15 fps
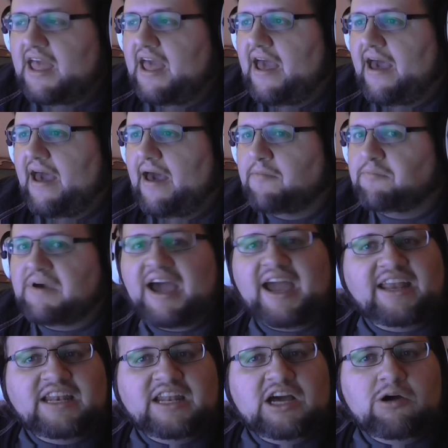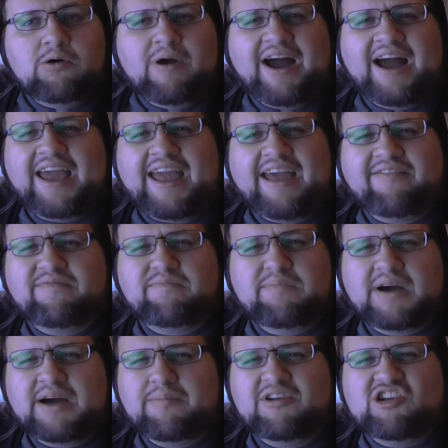I know I haven't
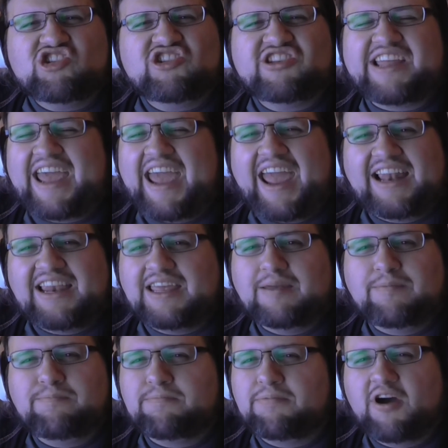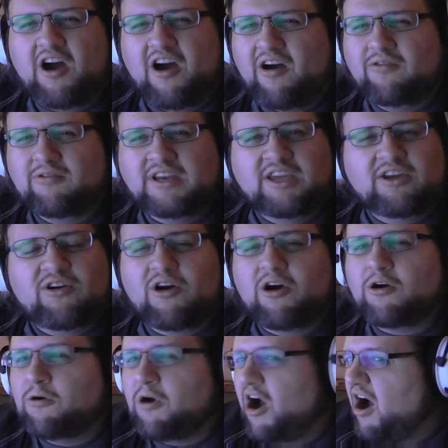published any pony
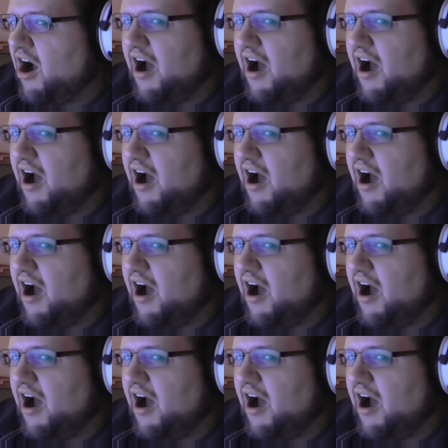or